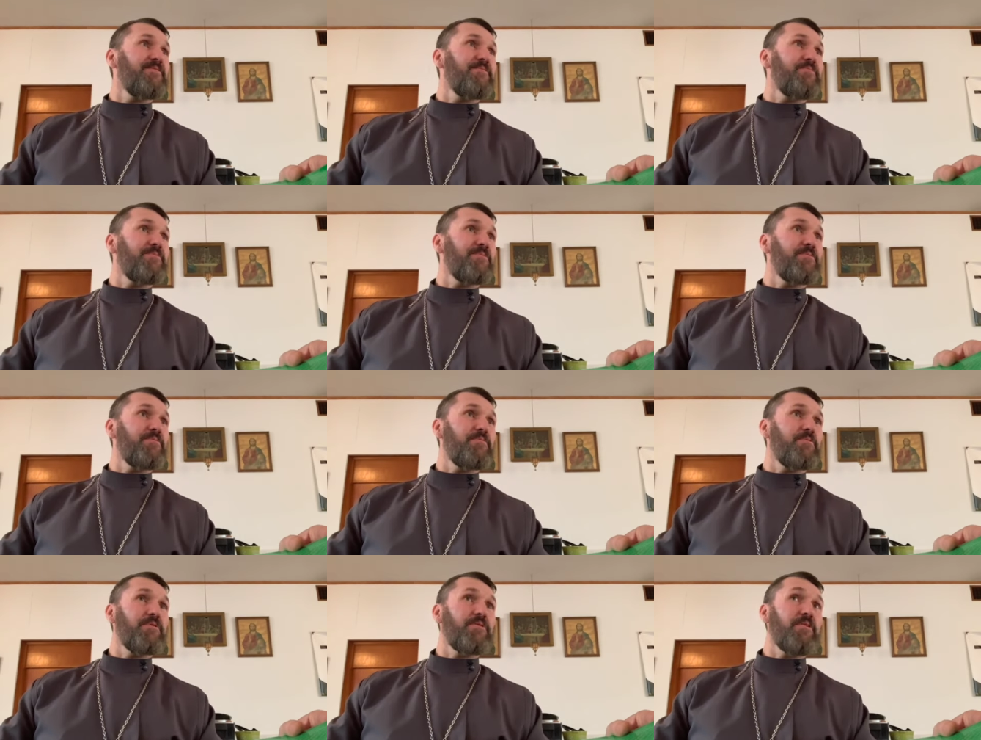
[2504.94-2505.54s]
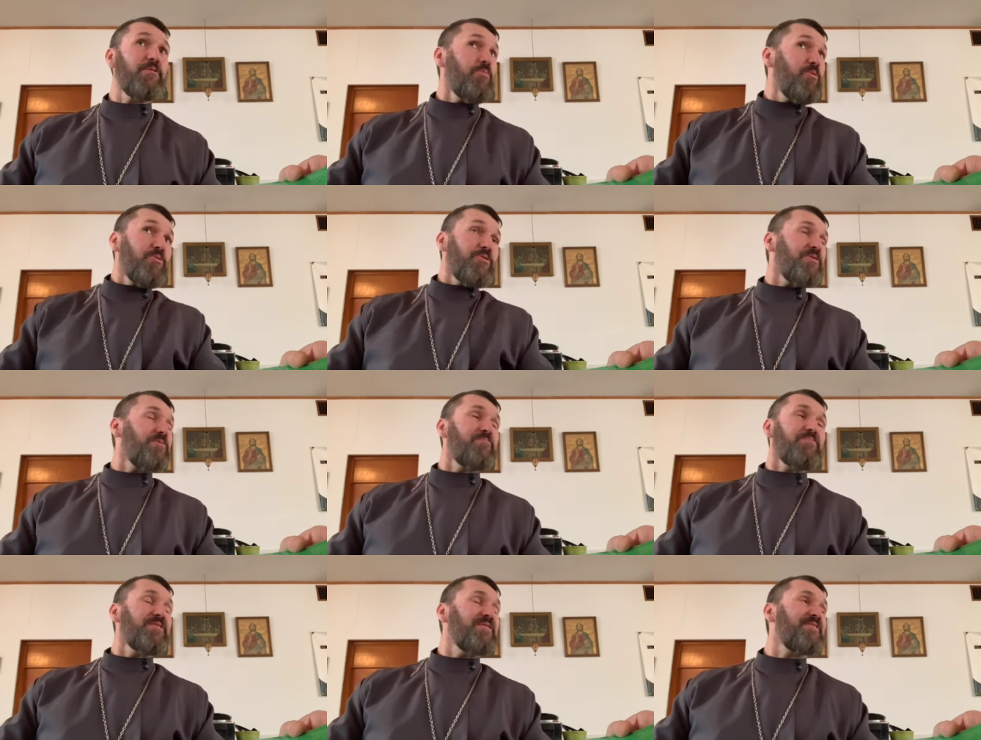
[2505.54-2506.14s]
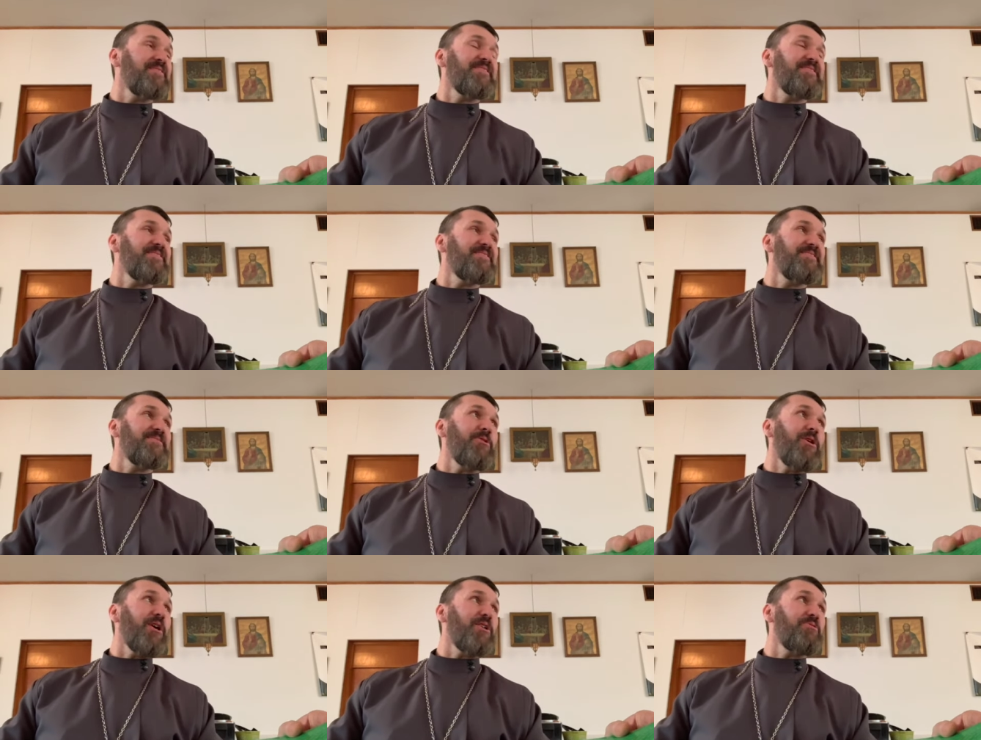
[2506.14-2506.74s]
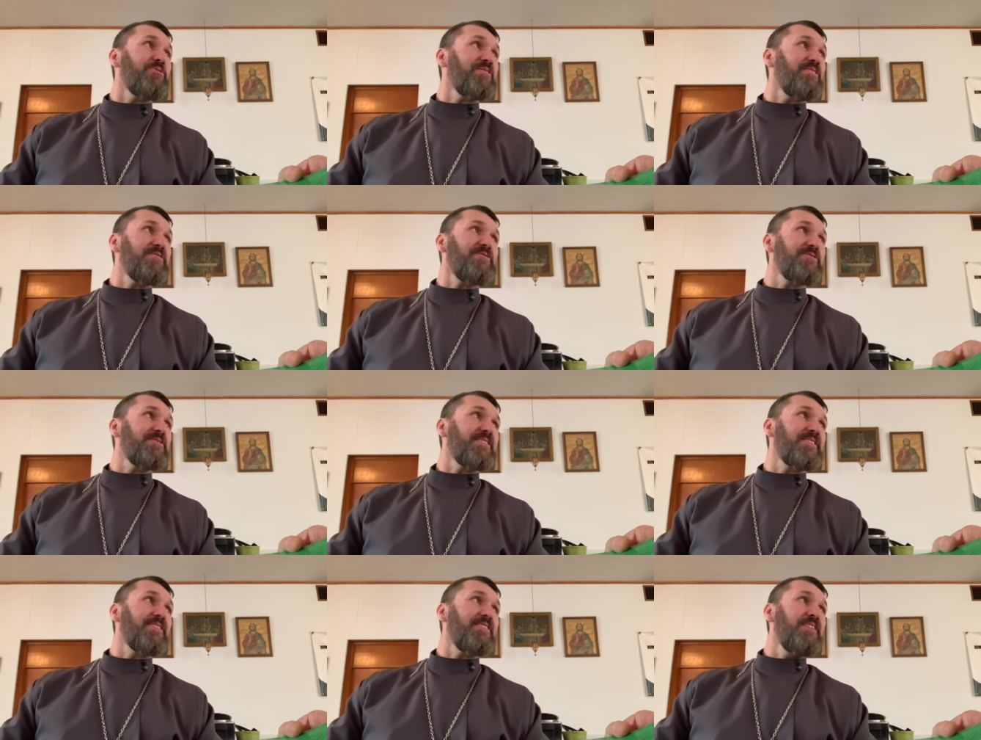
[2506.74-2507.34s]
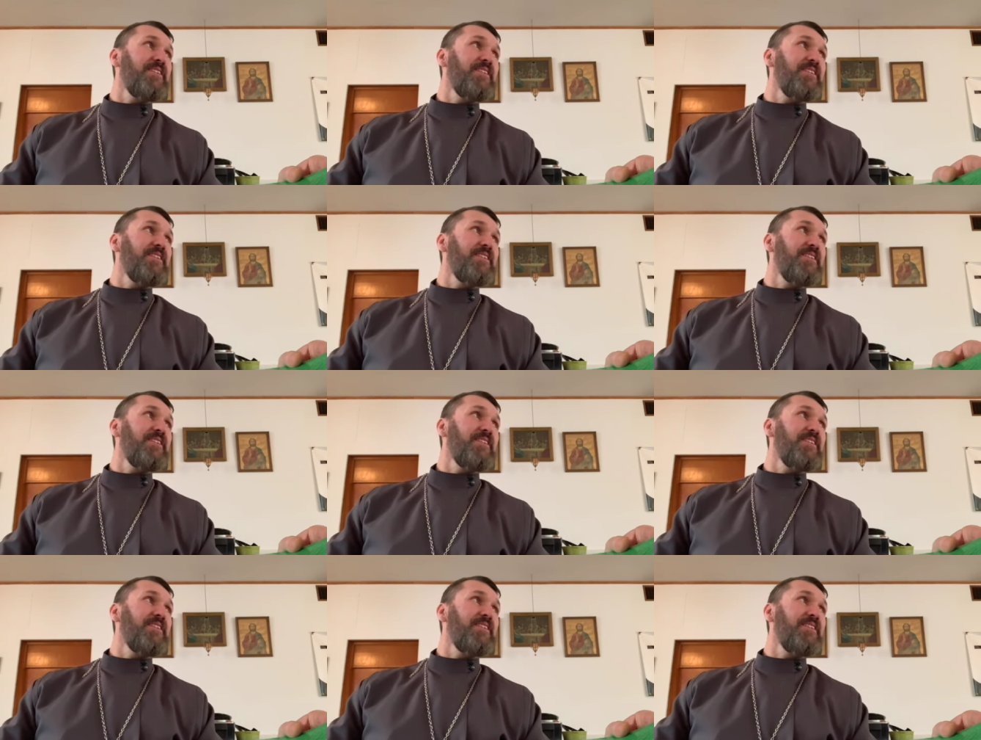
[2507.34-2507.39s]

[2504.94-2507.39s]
So like, yeah, but, but so how do we deal with that?